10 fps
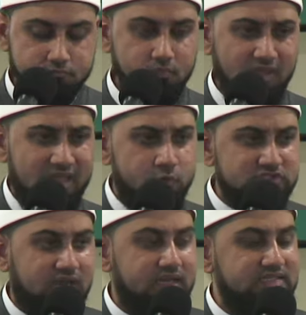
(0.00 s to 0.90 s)
And Musa
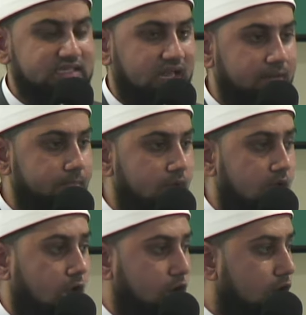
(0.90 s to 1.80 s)
alayhi salam,
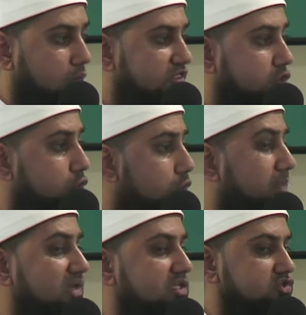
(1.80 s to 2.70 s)
along with who?
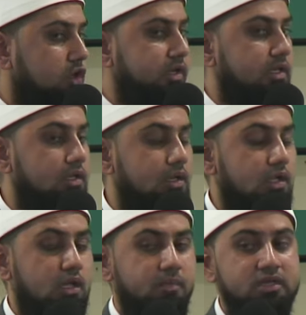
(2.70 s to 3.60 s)
Bani Israel.
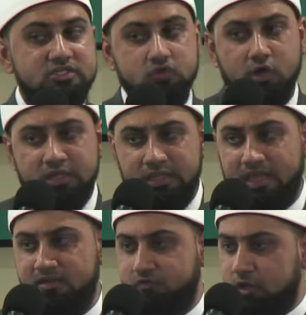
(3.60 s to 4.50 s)
Bani Israel.
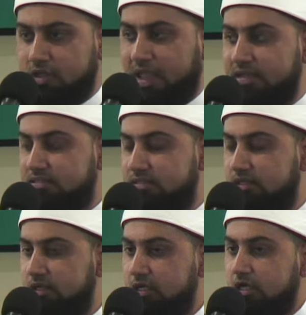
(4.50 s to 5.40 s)
And if we look at
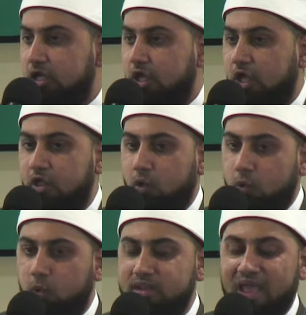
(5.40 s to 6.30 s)

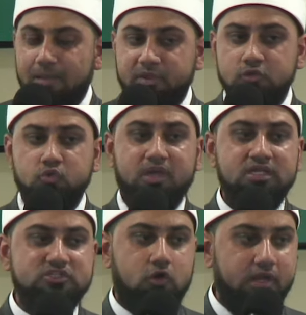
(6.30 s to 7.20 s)
what happened to Bani
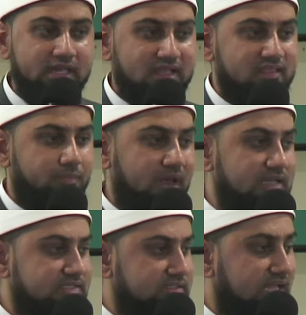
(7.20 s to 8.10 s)
Israel in the
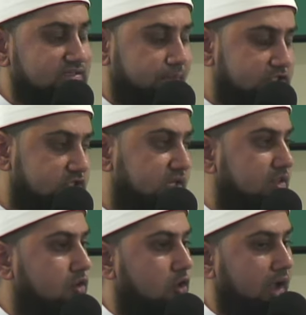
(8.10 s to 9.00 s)
past, as mentioned in
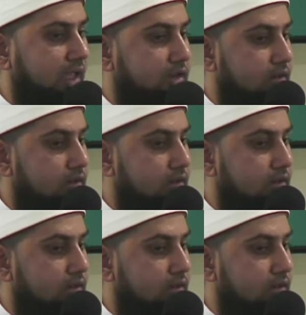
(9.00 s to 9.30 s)
the Quran,